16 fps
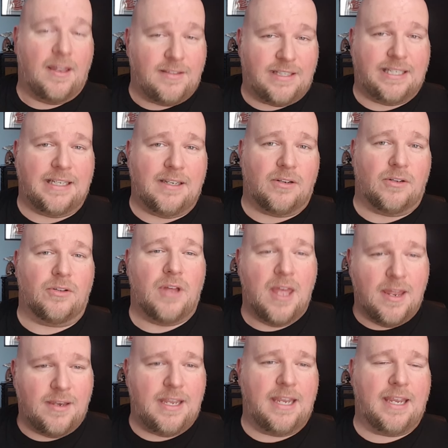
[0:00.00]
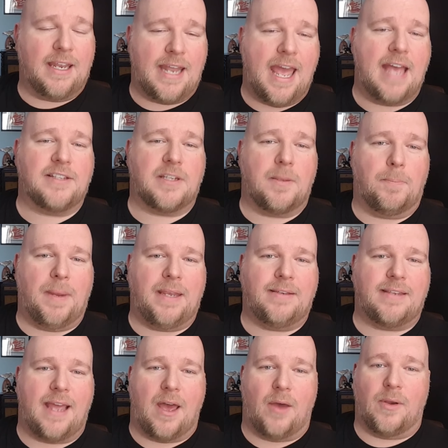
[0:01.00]
until Negan has a
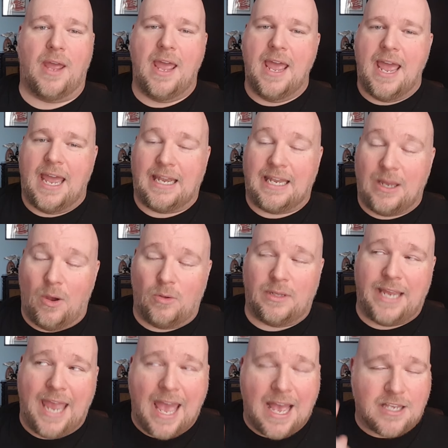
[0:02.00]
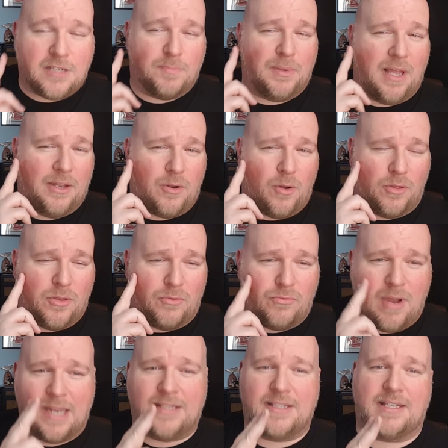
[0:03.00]
beatdown, and he only has blood on the
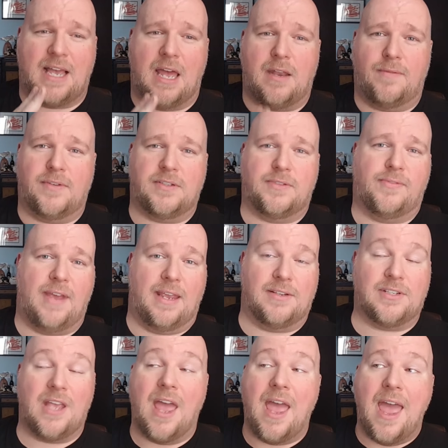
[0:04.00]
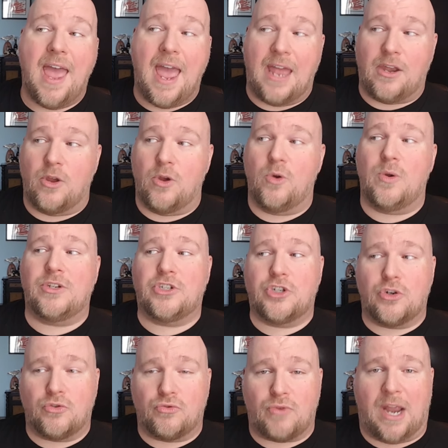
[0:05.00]
right side of his face. And who is
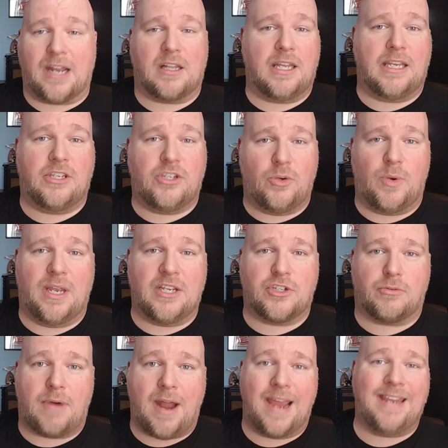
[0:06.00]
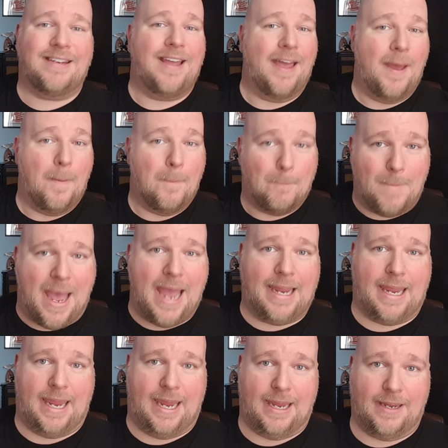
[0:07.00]
directly to his right?
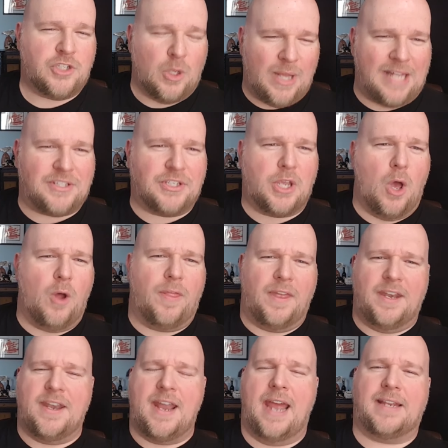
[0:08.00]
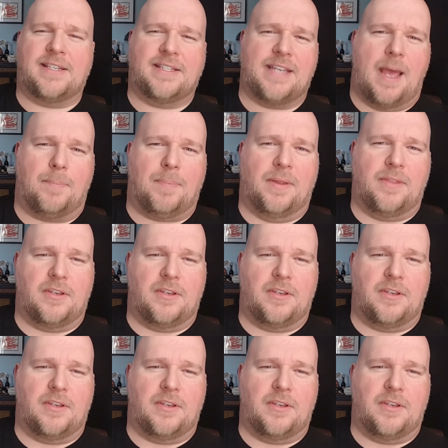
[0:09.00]
Maggie. So let's go the next step